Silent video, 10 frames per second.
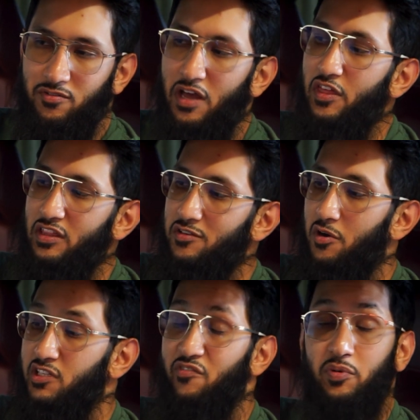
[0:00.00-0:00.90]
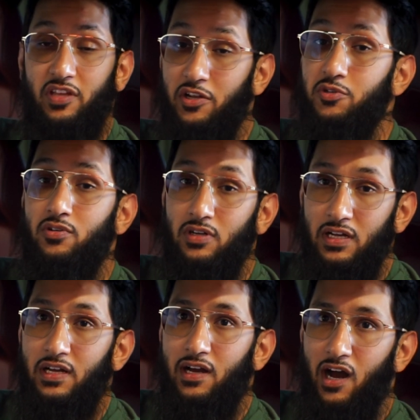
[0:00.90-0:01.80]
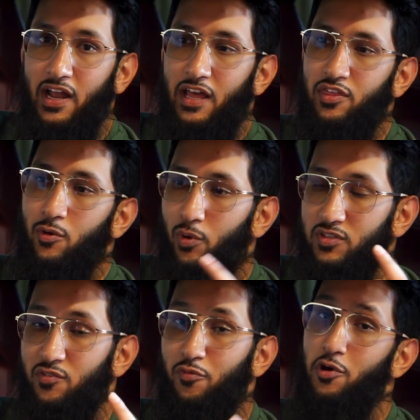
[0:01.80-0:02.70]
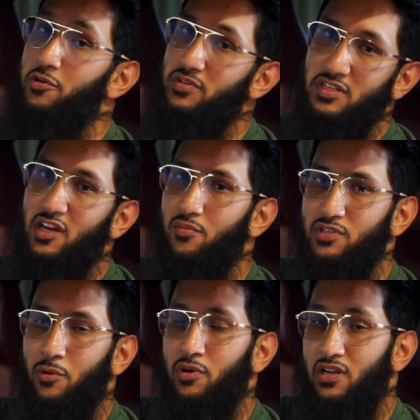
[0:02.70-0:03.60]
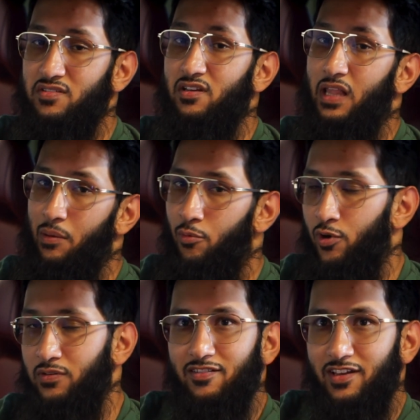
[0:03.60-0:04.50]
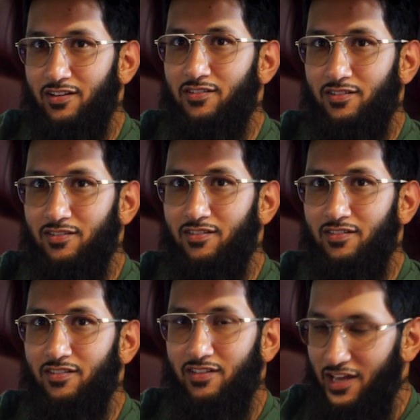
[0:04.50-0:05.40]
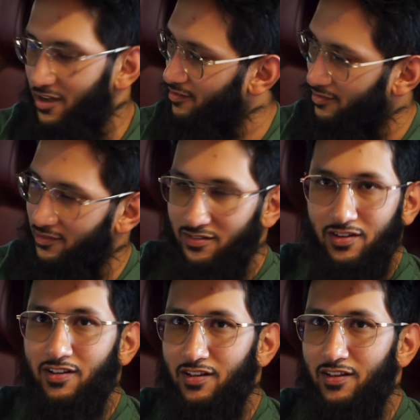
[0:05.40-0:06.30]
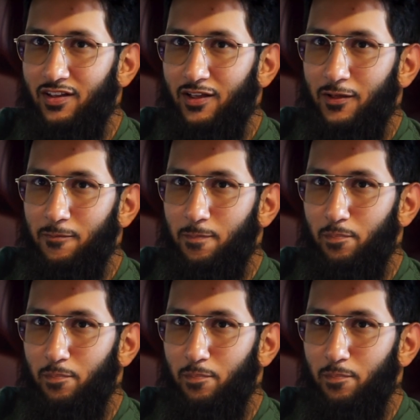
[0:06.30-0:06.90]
So I think these cars have potential. And I think once the 400Z comes out, we're going to see a lot more. Thank you, Hussein, for everything. Yeah. Thank you for giving us your time.